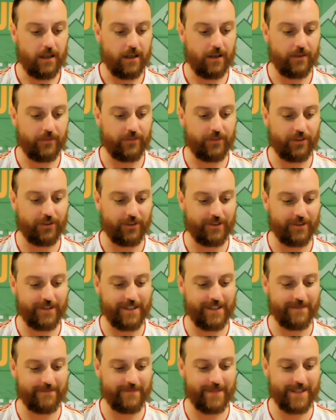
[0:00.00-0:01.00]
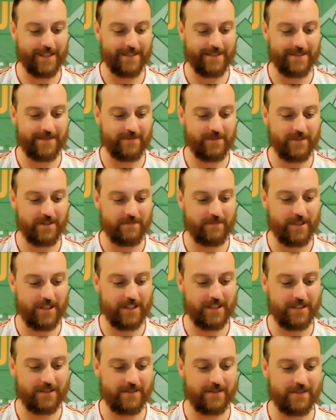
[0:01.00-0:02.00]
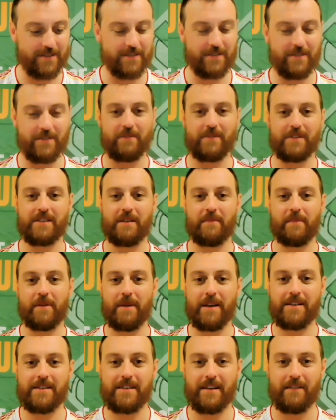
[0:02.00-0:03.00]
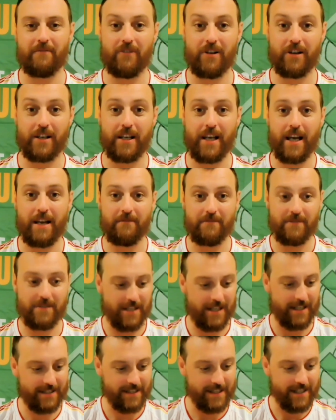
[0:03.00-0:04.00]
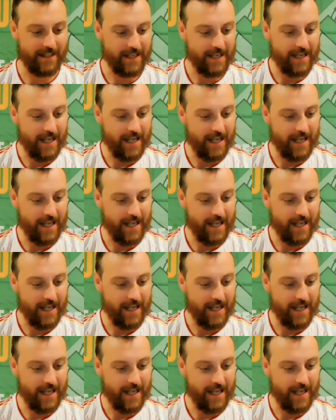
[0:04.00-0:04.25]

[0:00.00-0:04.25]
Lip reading: on 13 minutes. I'm just smiling because someone sent me a message saying, what a game was that?